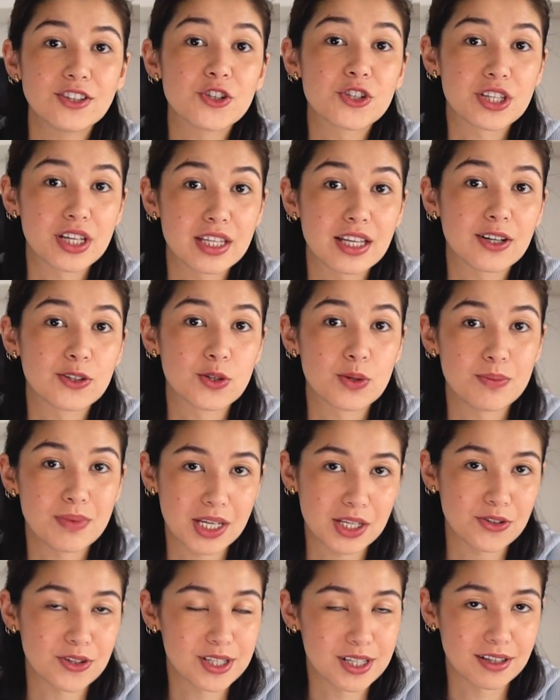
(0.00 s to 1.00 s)
Understand how to
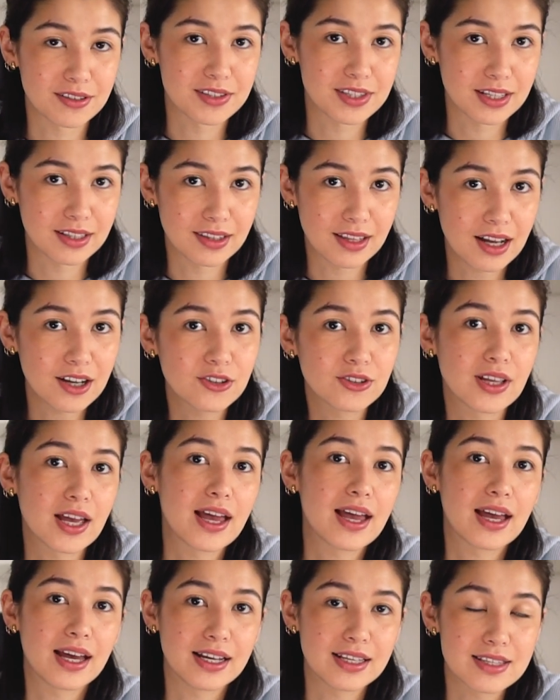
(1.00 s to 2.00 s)
make yourself stand out
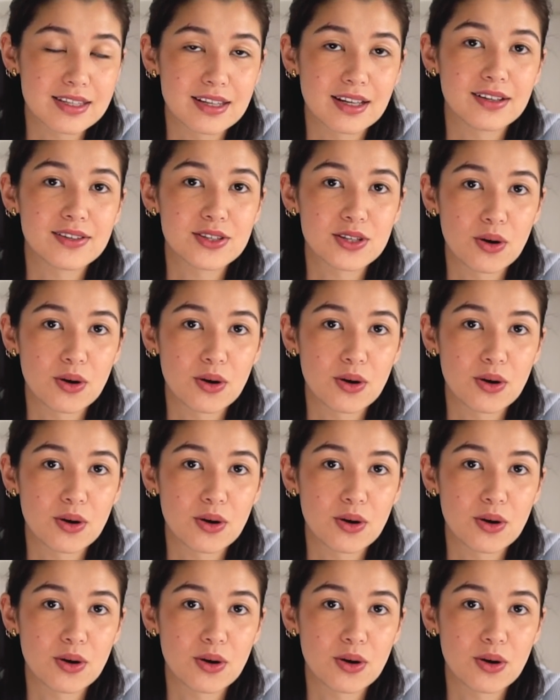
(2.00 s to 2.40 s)
and sell